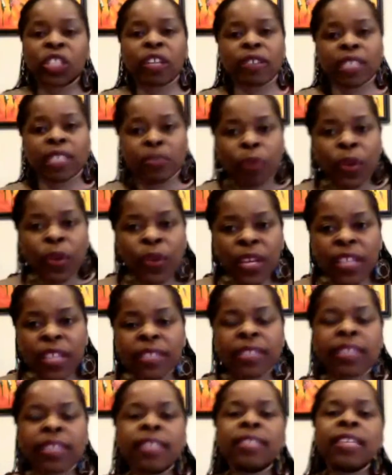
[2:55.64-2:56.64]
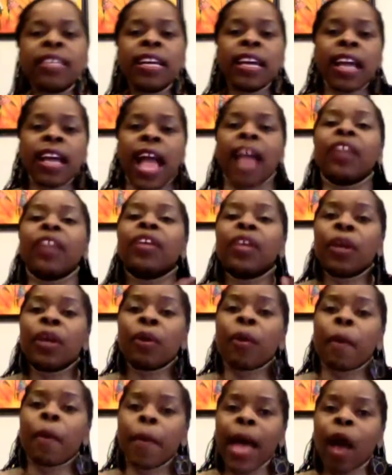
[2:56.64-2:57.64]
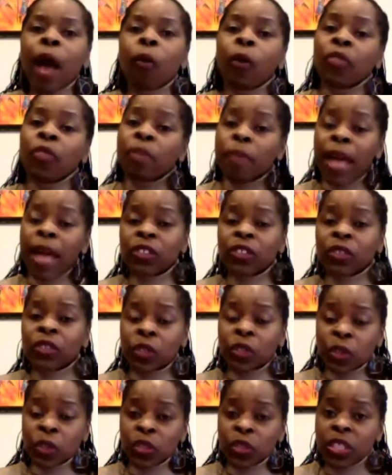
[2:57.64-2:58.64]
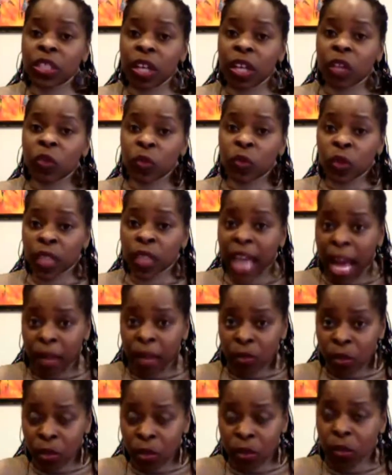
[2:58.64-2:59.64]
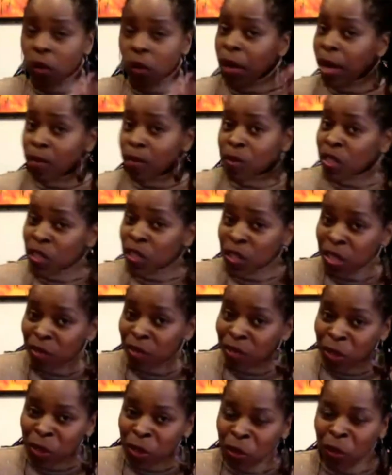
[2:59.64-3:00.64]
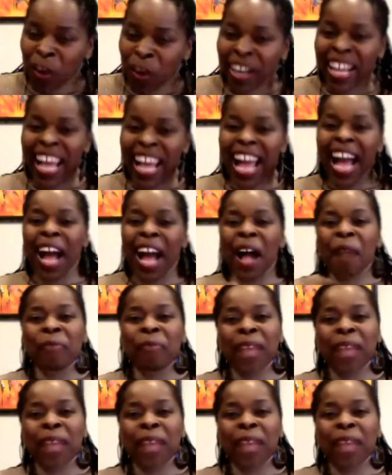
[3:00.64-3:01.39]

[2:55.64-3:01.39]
share experiences, and hear about what the Massachusetts Cultural Council, or MCC for short,